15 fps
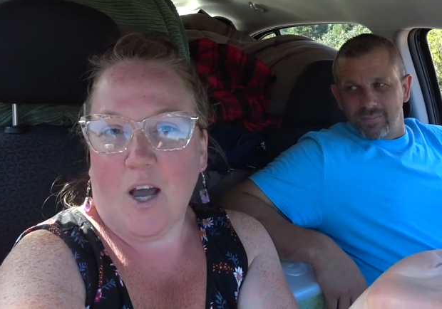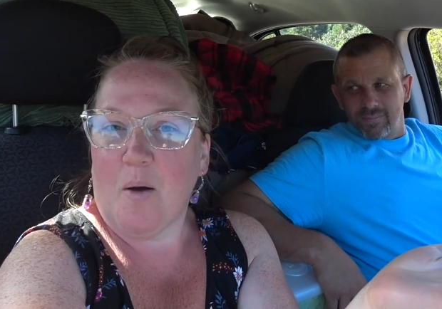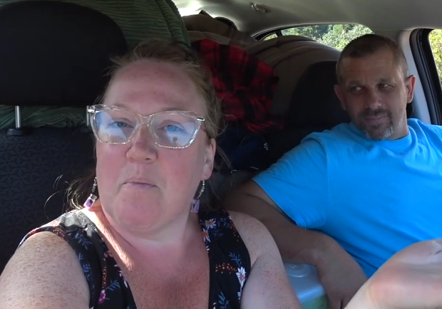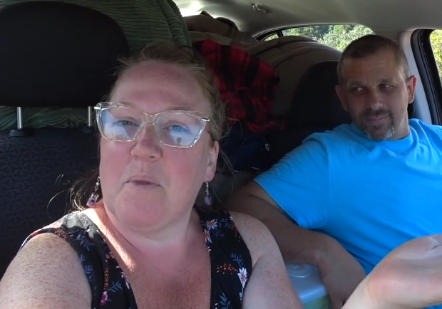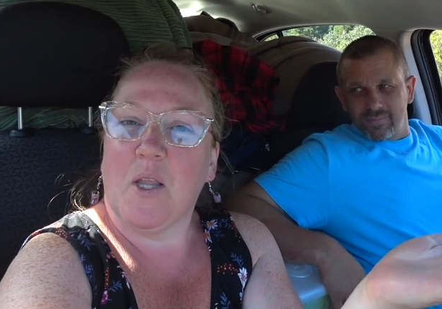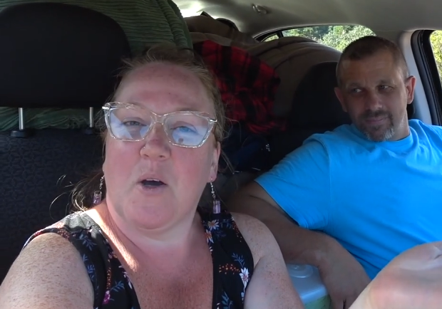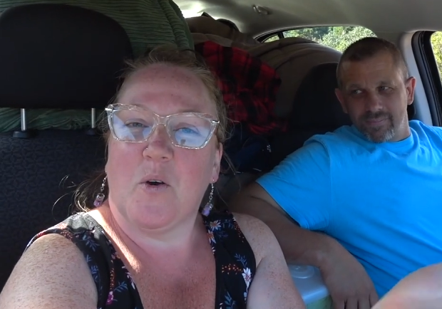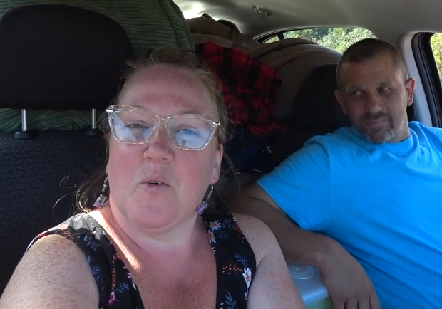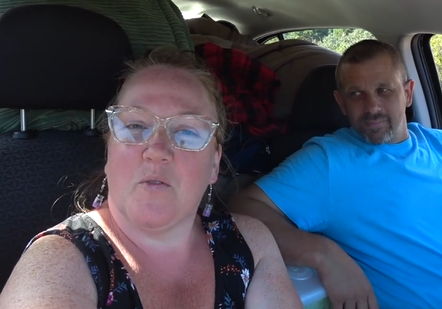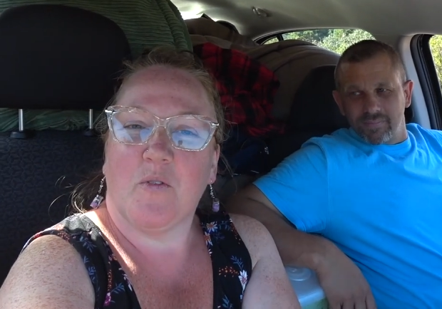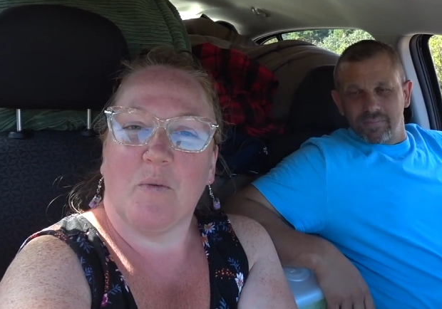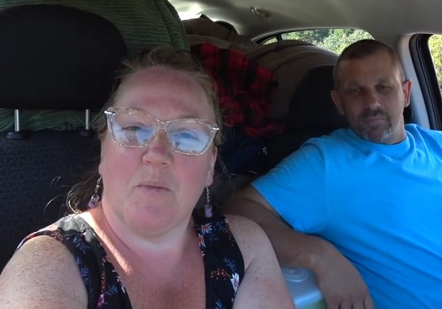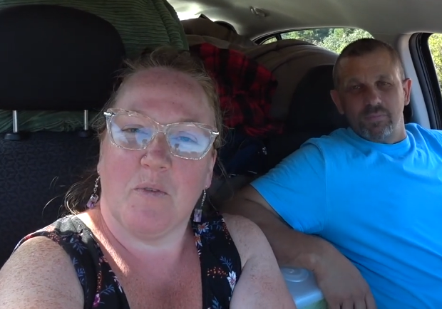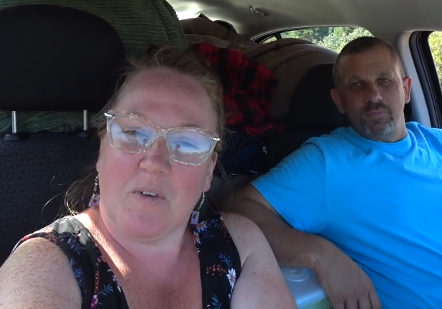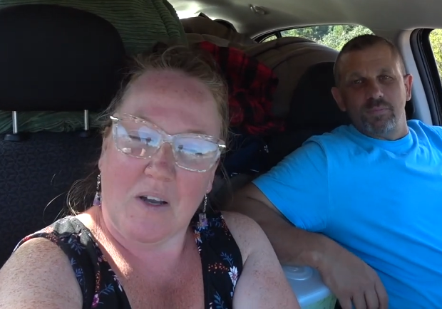Speaker 1: upload
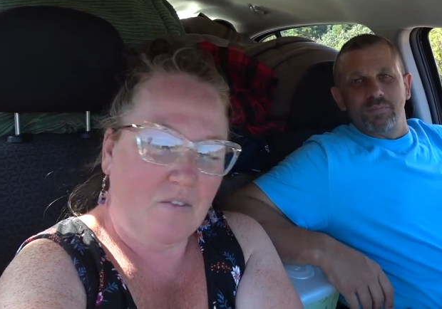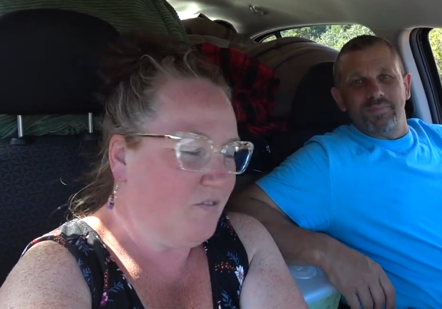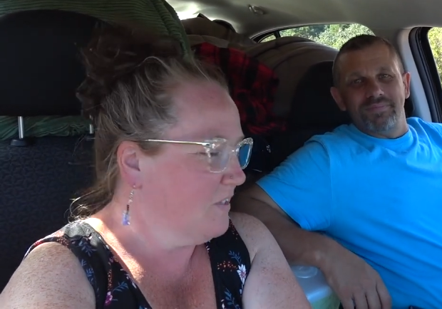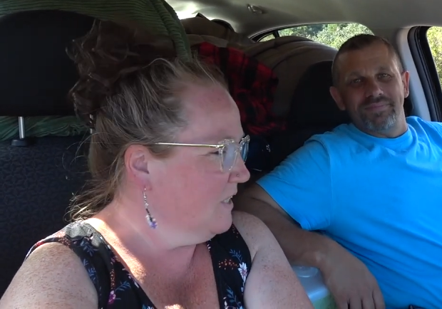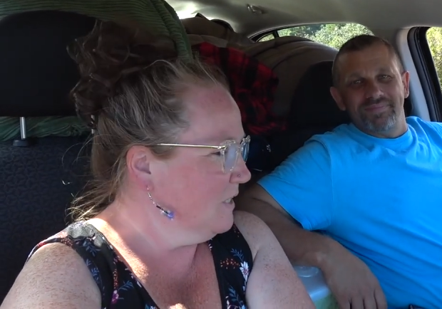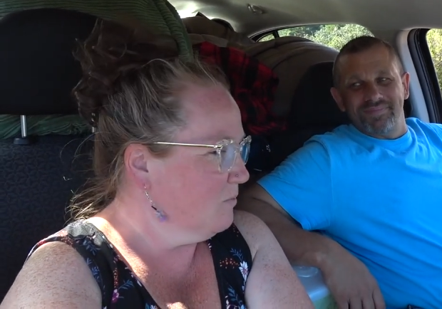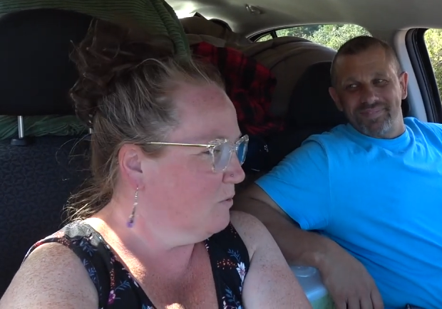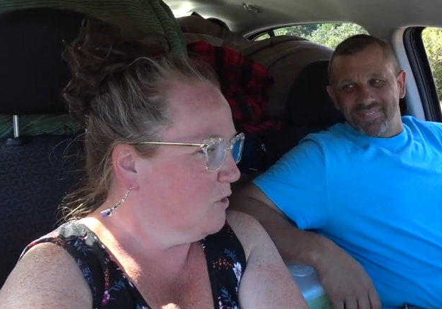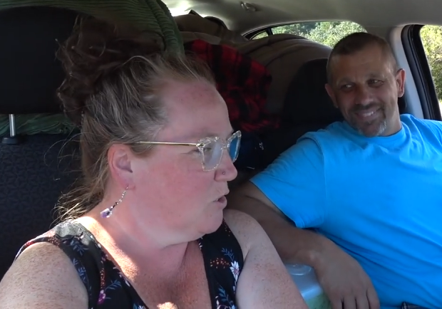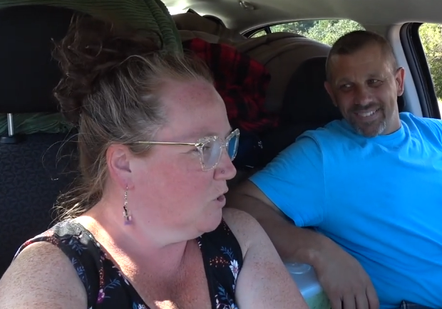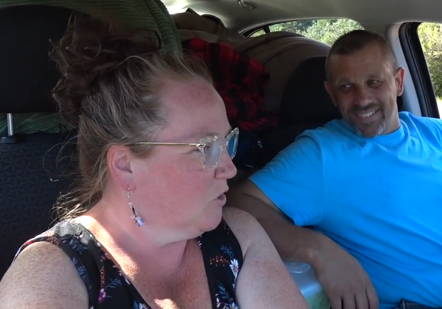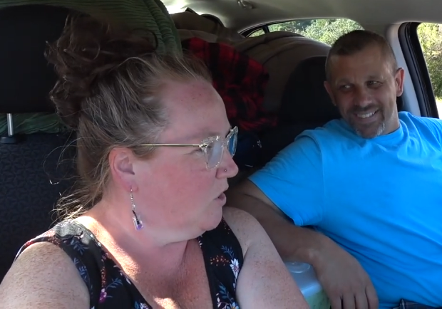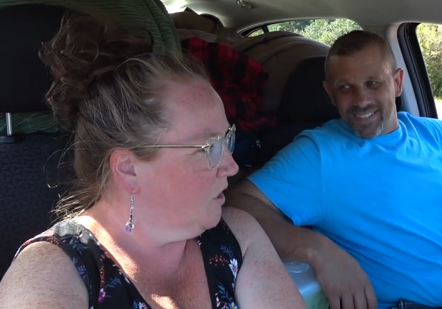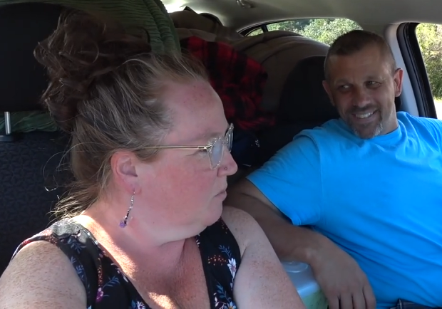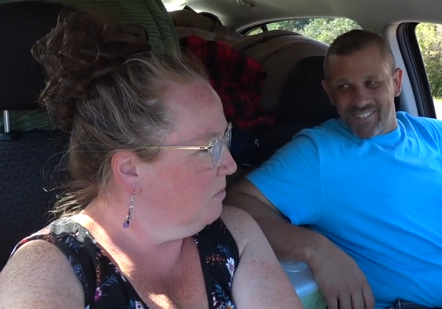from the Ralphie's, which is
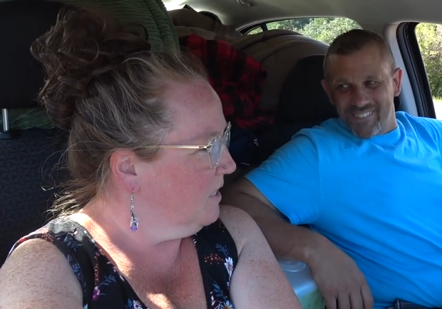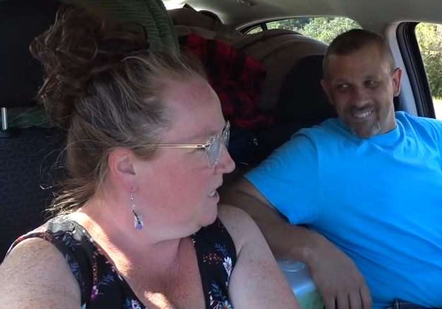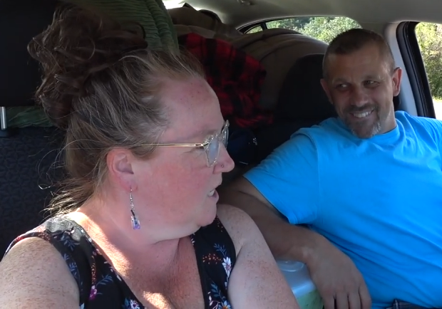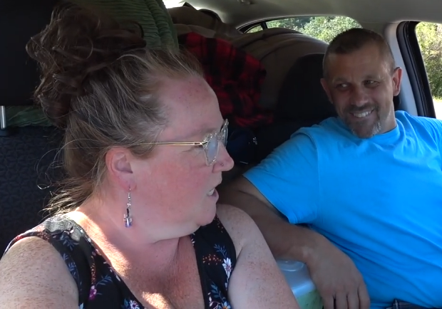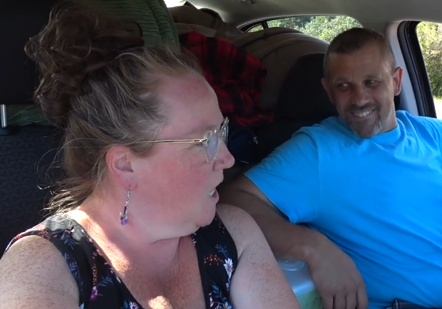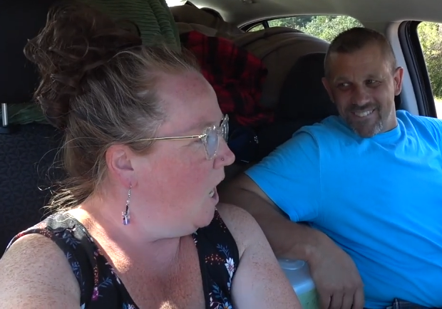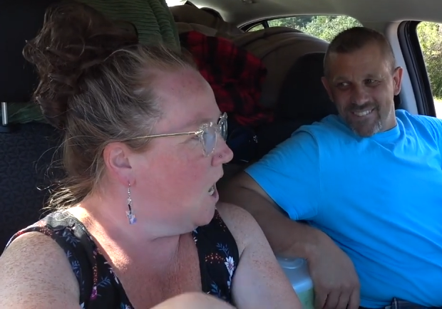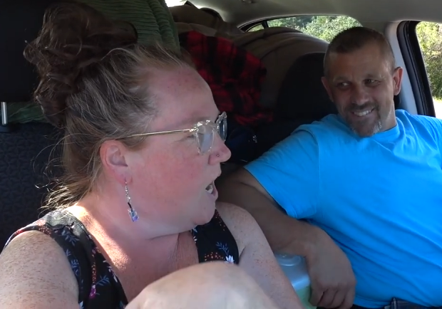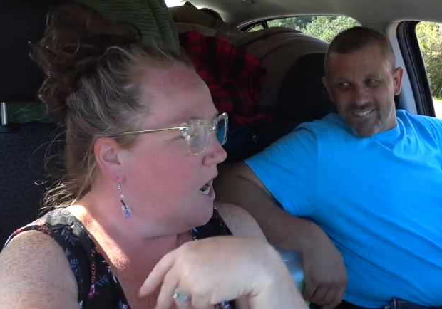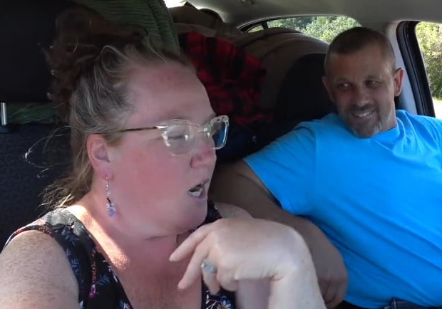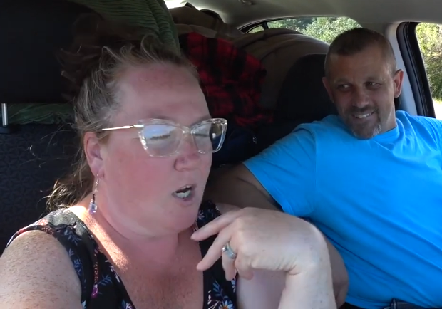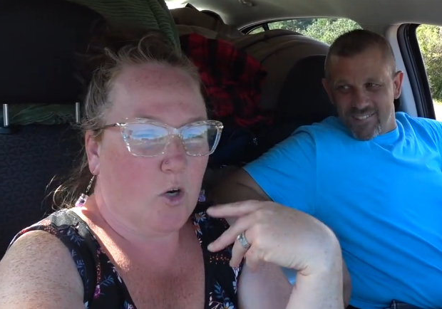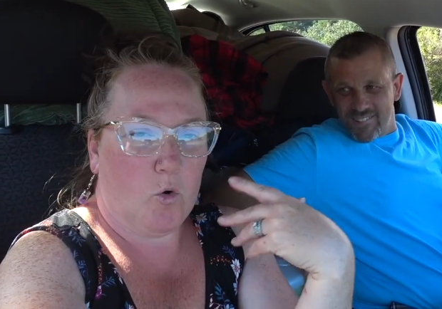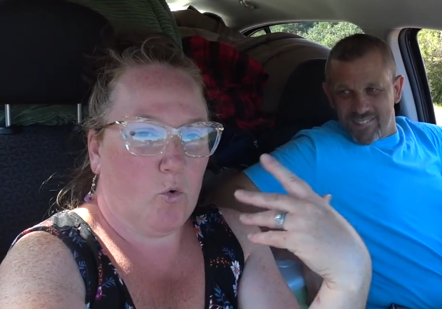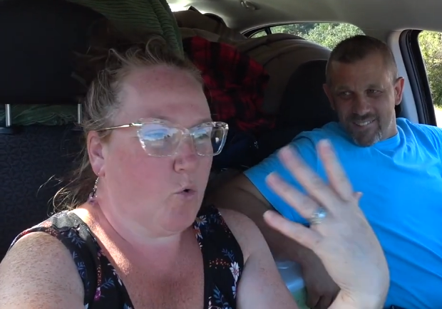going to be
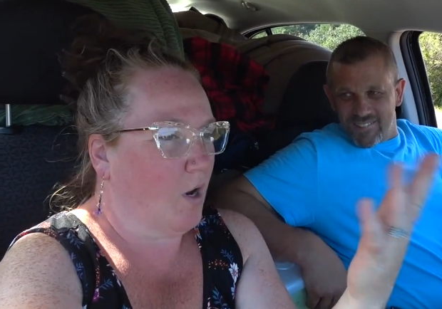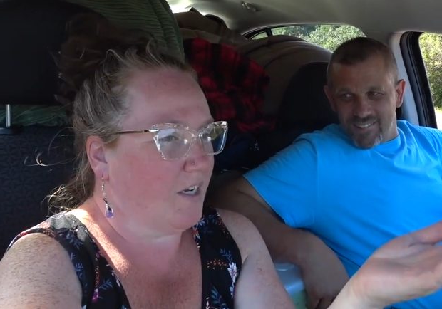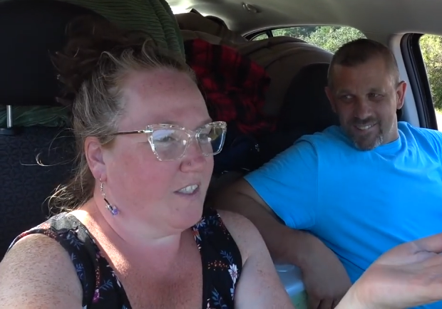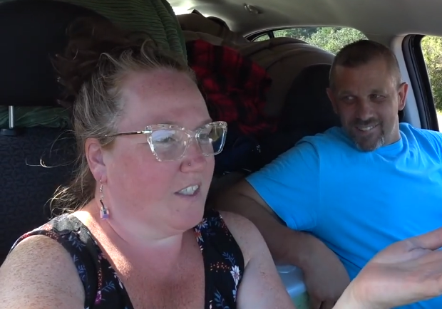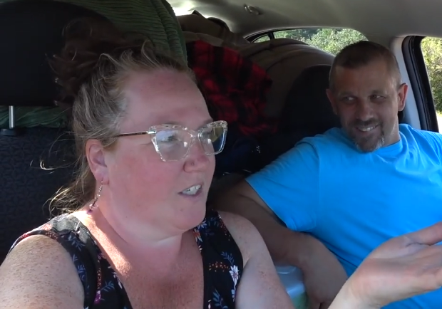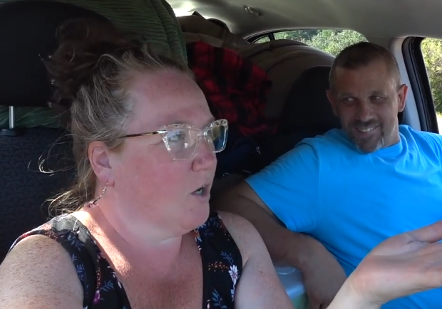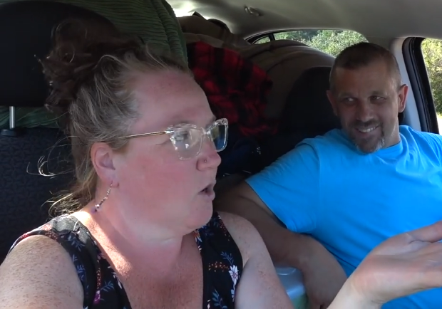crossing